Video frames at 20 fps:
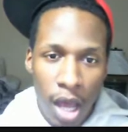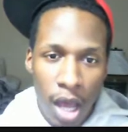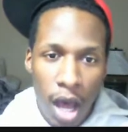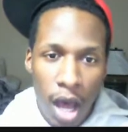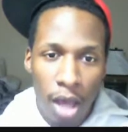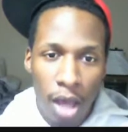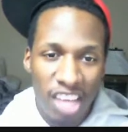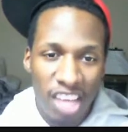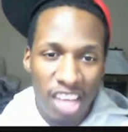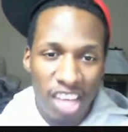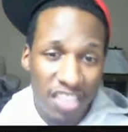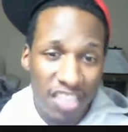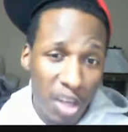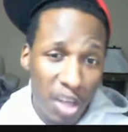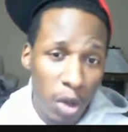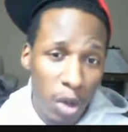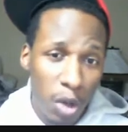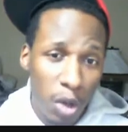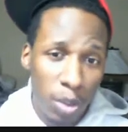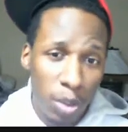If
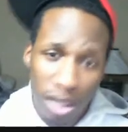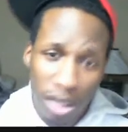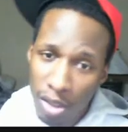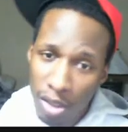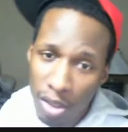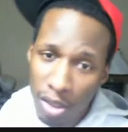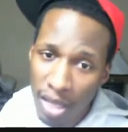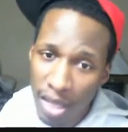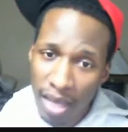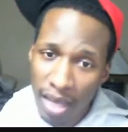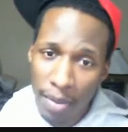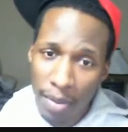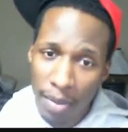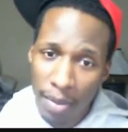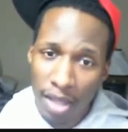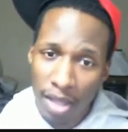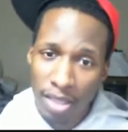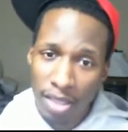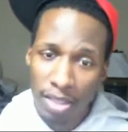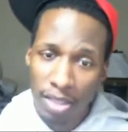so, what do you like or
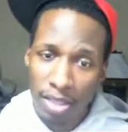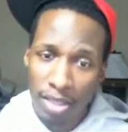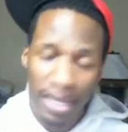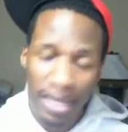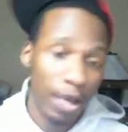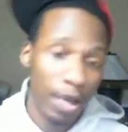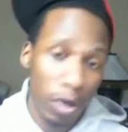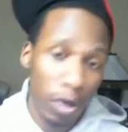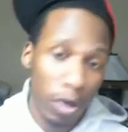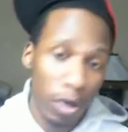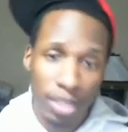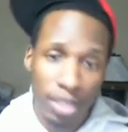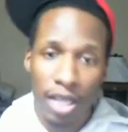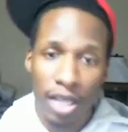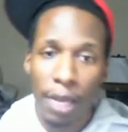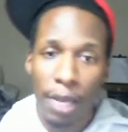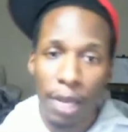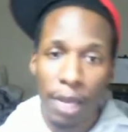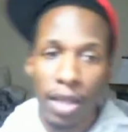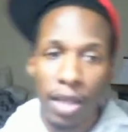
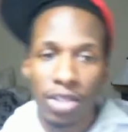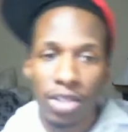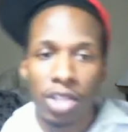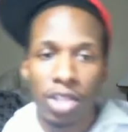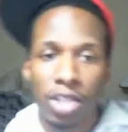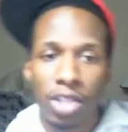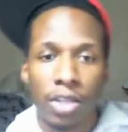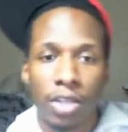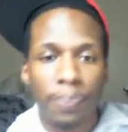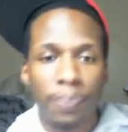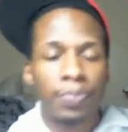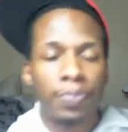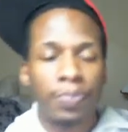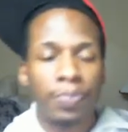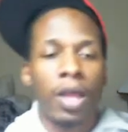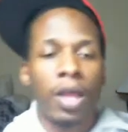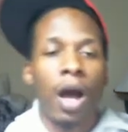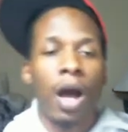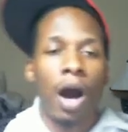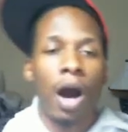dislike about the system?
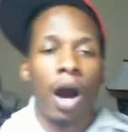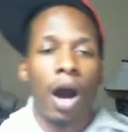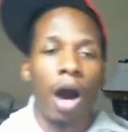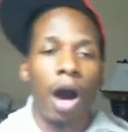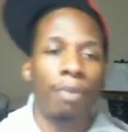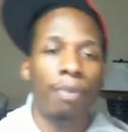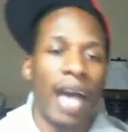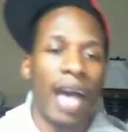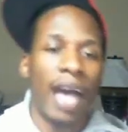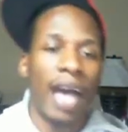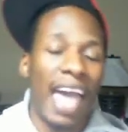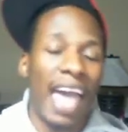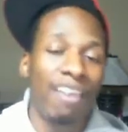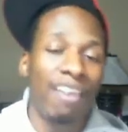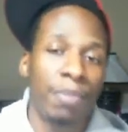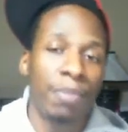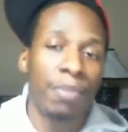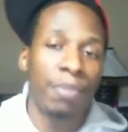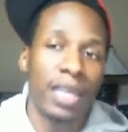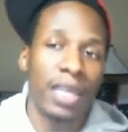I
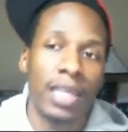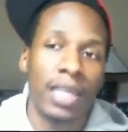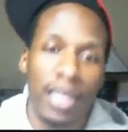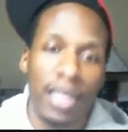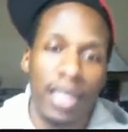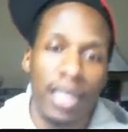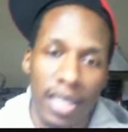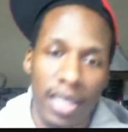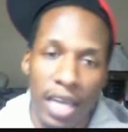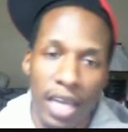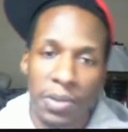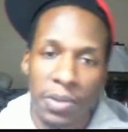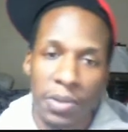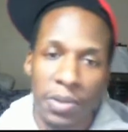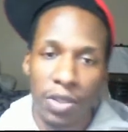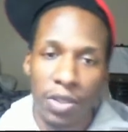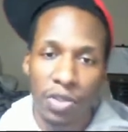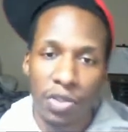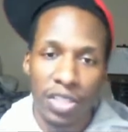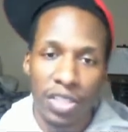haven't played any games
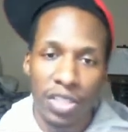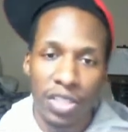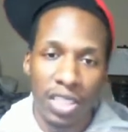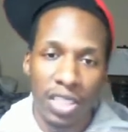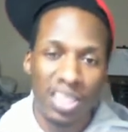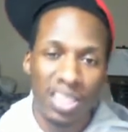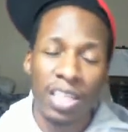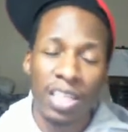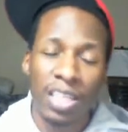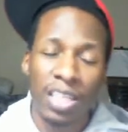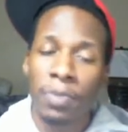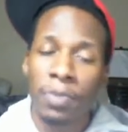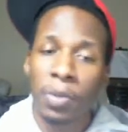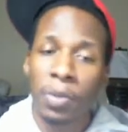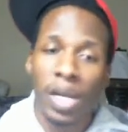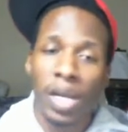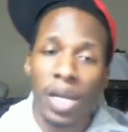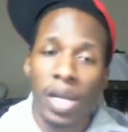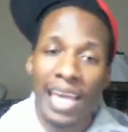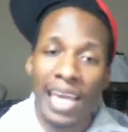on 360 Slim. From
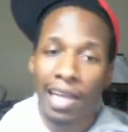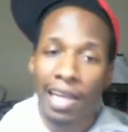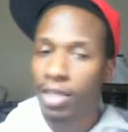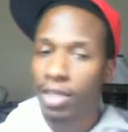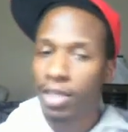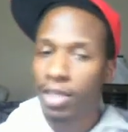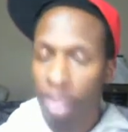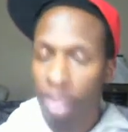what I hear,